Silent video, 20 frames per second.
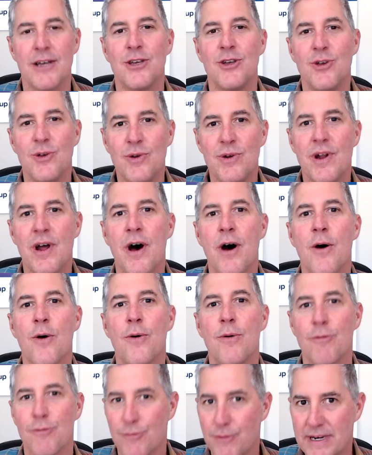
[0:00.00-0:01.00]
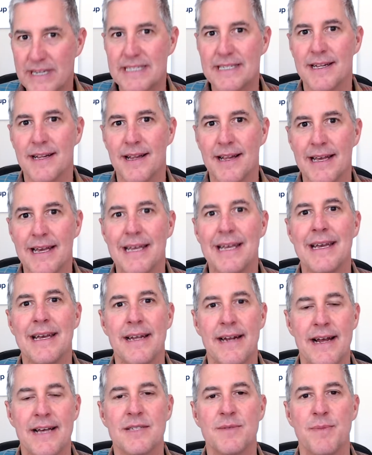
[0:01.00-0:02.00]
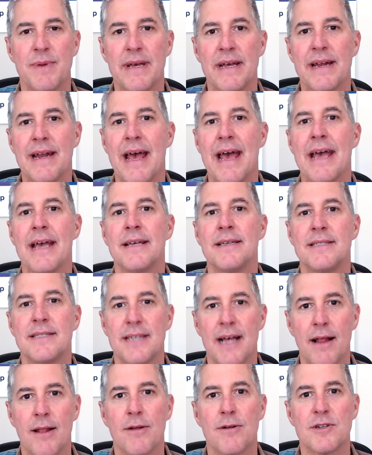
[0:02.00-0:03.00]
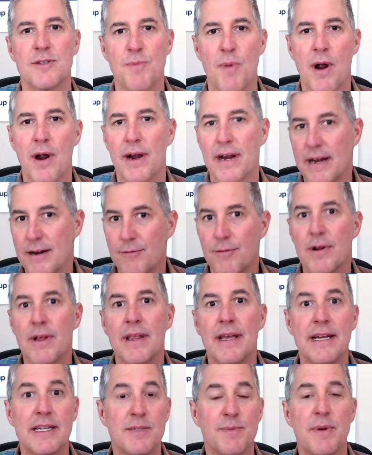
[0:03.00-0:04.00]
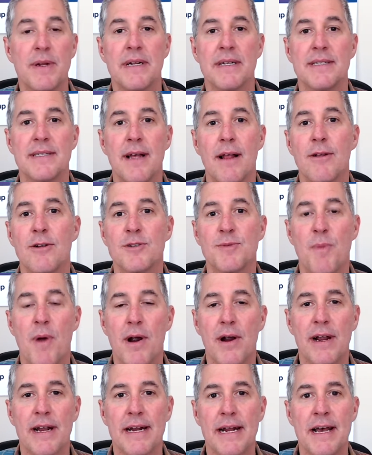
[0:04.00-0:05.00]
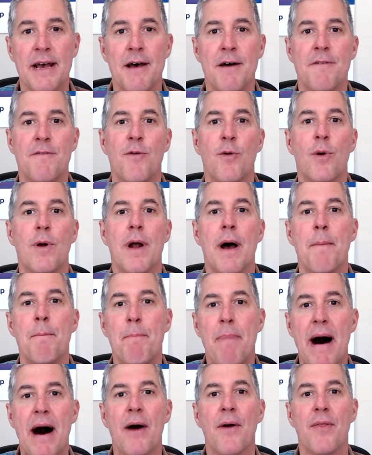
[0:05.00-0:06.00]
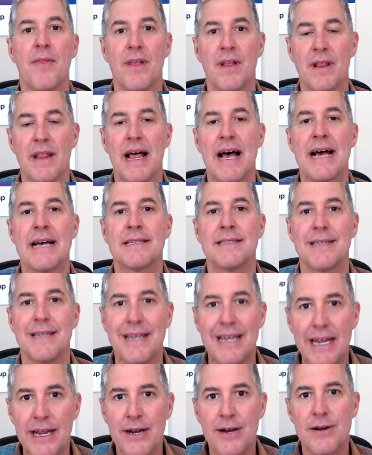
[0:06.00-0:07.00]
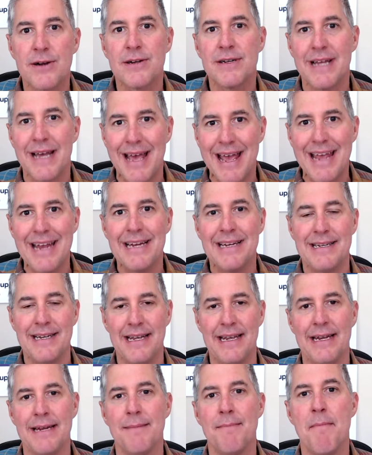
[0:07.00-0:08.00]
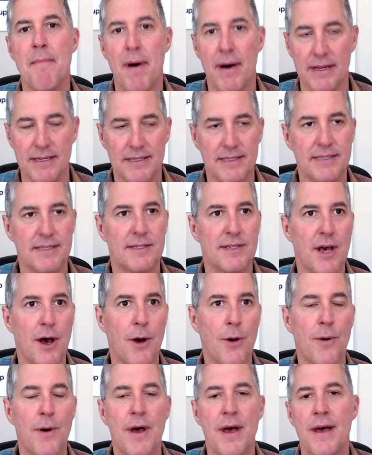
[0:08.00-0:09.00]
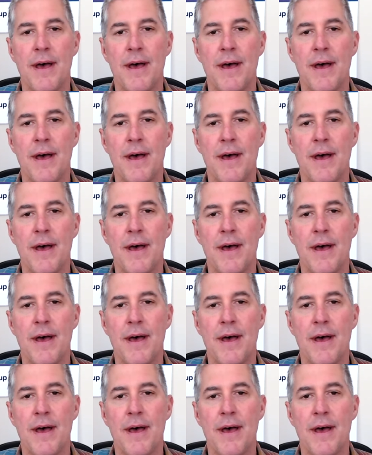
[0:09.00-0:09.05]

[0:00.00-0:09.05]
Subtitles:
you know recently it has been a seller's market, and really it's been a seller's market for about the last year to 18 months. So